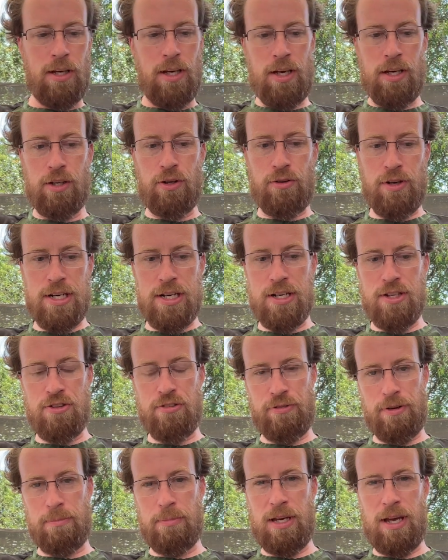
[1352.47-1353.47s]
ingredients
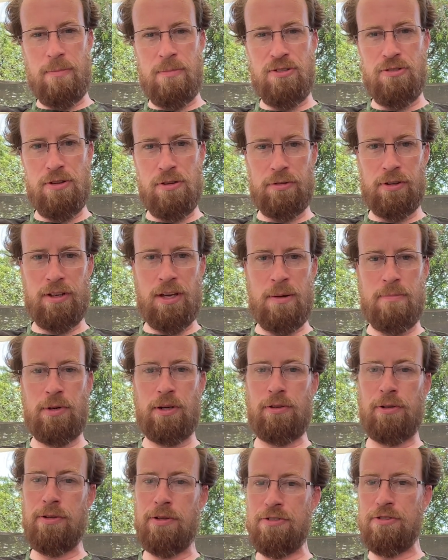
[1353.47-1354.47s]
from
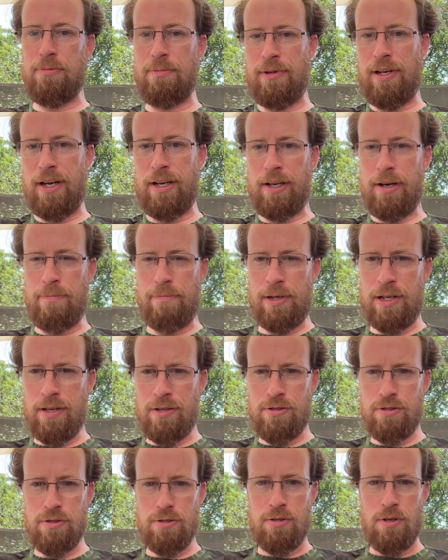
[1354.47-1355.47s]
chemical supply
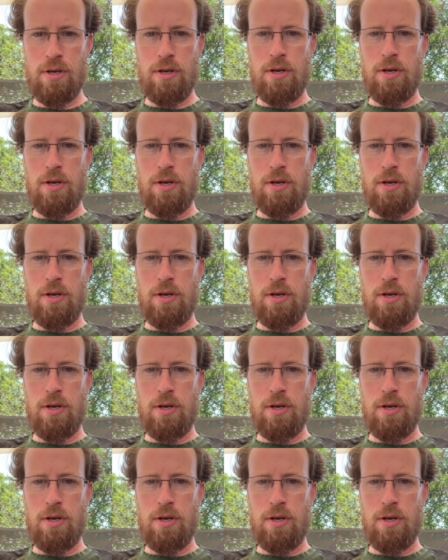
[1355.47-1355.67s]
companies.